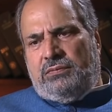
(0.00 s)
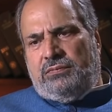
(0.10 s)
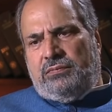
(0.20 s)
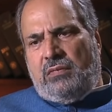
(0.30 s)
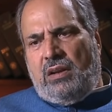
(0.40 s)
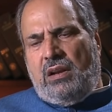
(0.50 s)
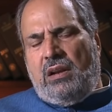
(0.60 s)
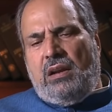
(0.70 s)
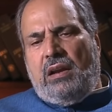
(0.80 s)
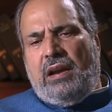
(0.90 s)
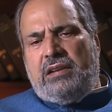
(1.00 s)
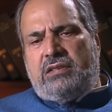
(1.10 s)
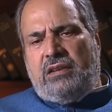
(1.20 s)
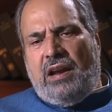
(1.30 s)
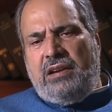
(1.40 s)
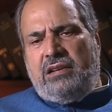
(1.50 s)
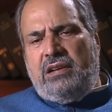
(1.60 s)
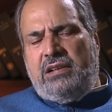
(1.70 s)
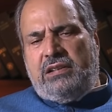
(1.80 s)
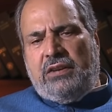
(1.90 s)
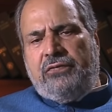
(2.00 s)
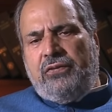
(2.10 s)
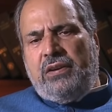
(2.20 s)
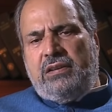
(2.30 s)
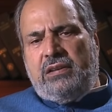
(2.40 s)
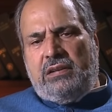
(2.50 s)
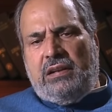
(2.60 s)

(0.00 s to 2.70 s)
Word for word: Okay. And slightly different